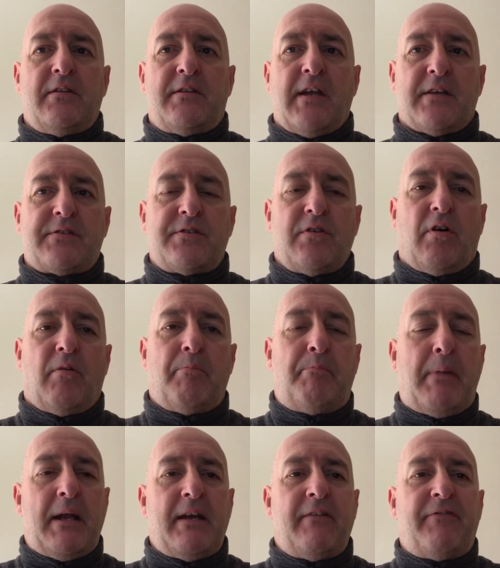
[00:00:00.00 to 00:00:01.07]
does
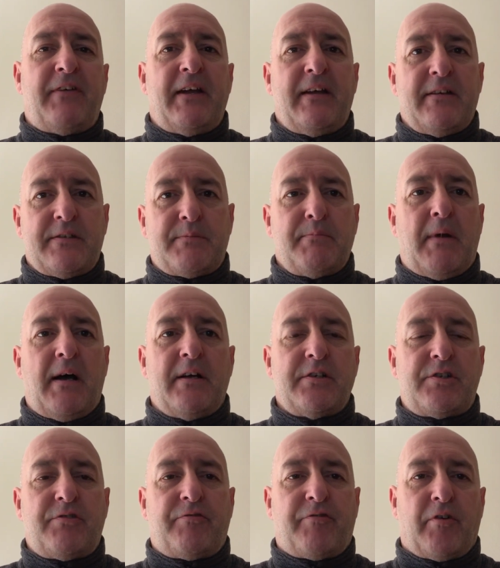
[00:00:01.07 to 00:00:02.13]
not benefit as
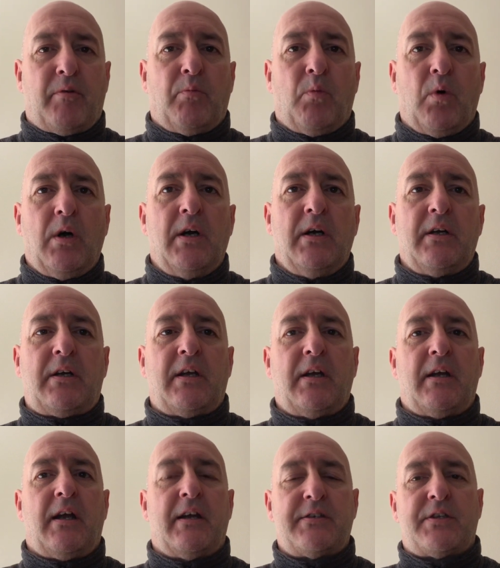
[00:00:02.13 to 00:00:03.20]
much from work
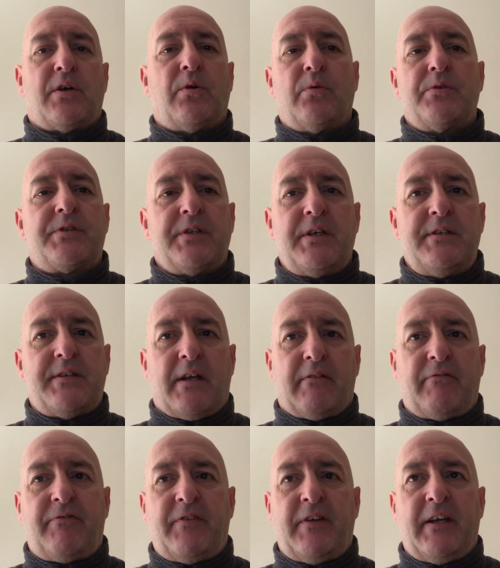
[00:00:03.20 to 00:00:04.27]
as the horse that is
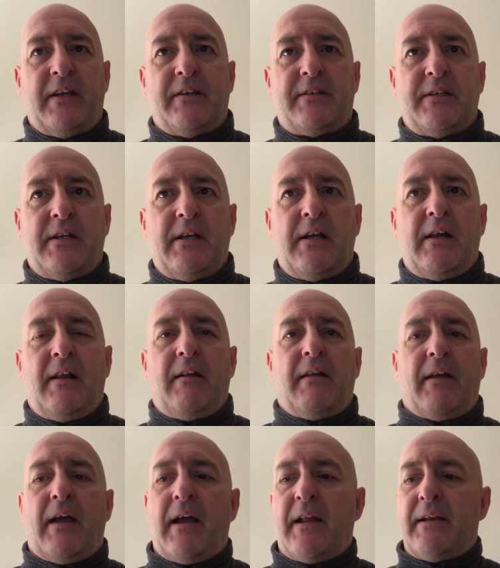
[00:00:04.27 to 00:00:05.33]
unfit.
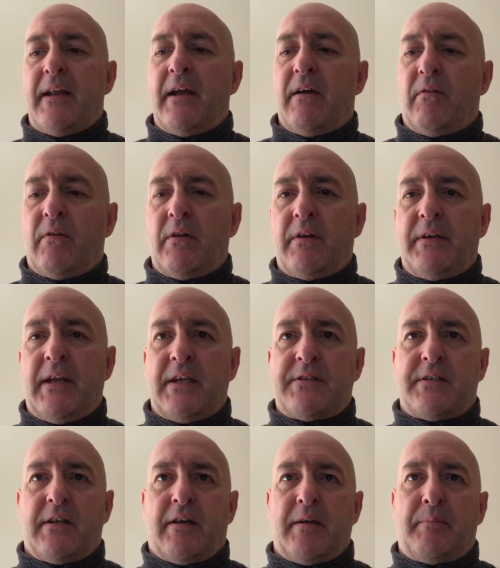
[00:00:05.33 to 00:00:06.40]
Now,
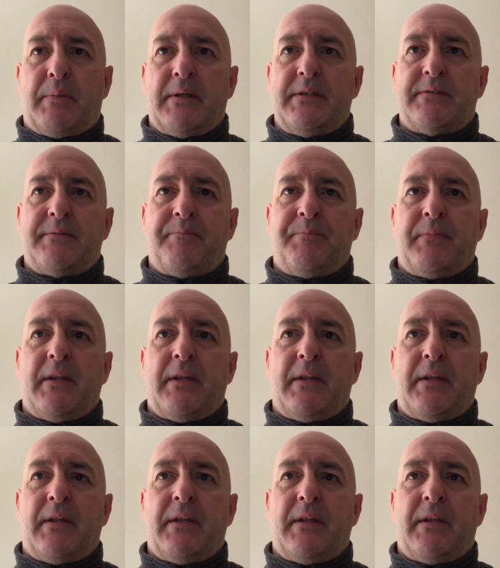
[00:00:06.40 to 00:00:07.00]
next slide, please.